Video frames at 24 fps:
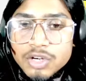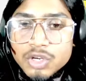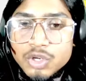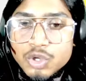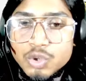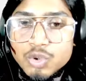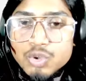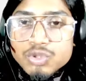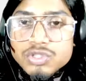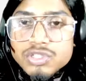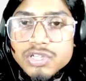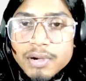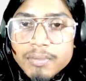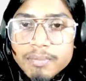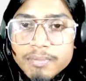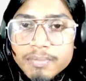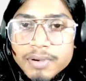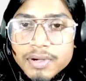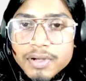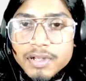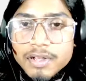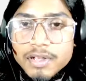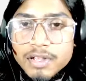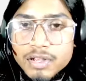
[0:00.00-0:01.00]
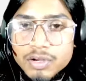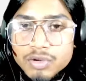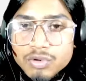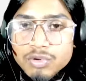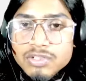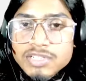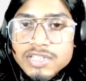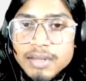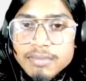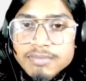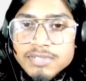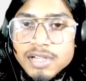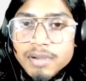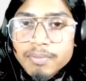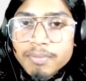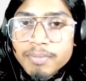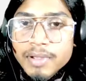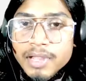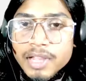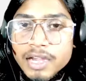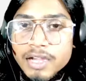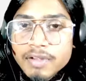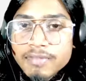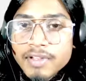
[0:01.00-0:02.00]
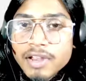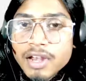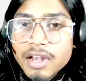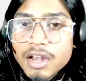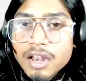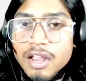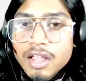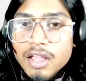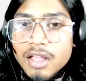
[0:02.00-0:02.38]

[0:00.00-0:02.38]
two step jump, it will